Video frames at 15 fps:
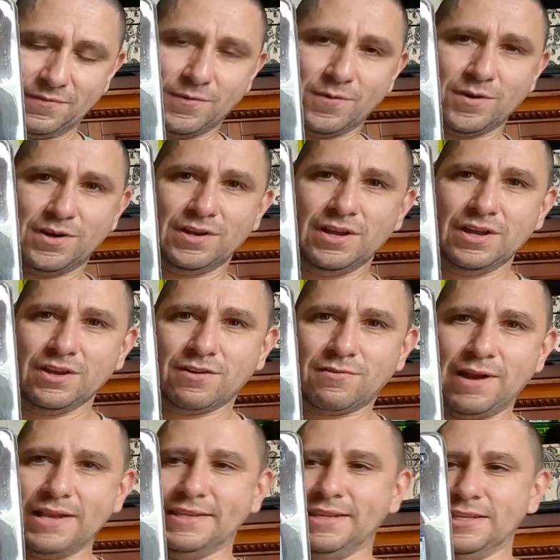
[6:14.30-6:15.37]
for it.
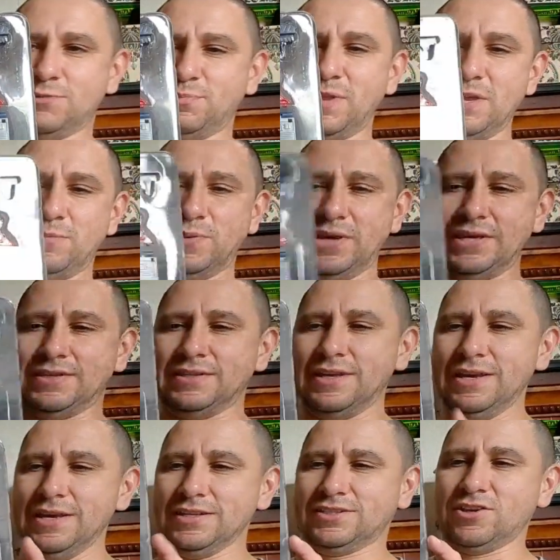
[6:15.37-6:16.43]
Great display piece.
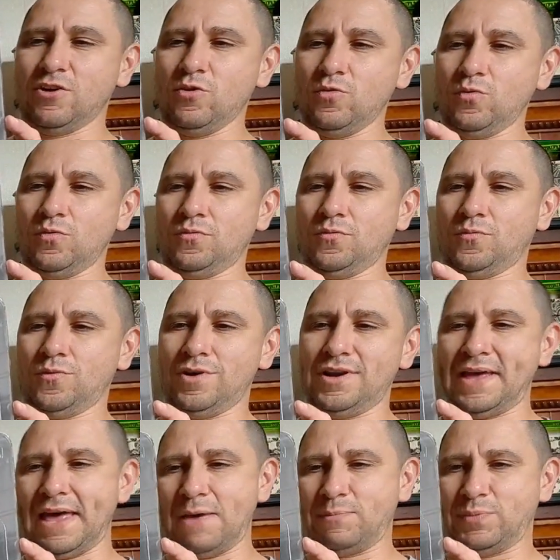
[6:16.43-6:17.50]
So what
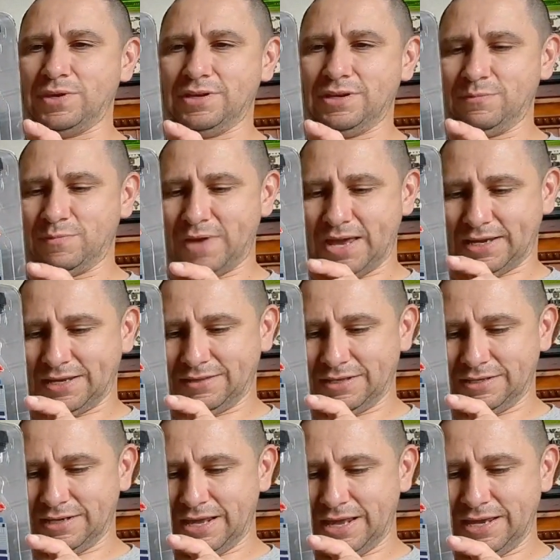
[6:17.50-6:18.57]
happened back in the
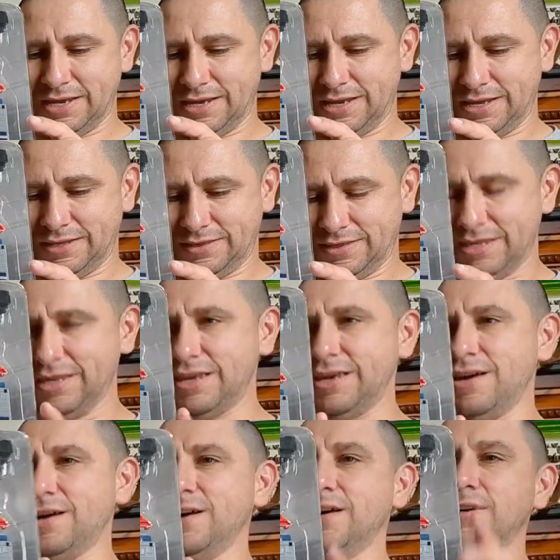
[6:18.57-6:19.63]
day in the
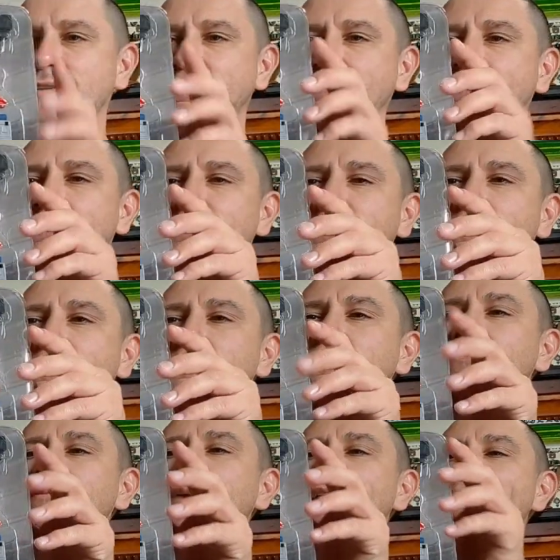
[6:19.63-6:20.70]

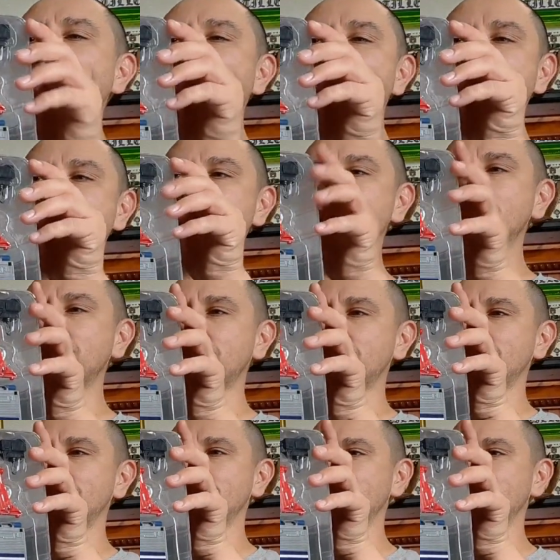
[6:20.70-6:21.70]
80s,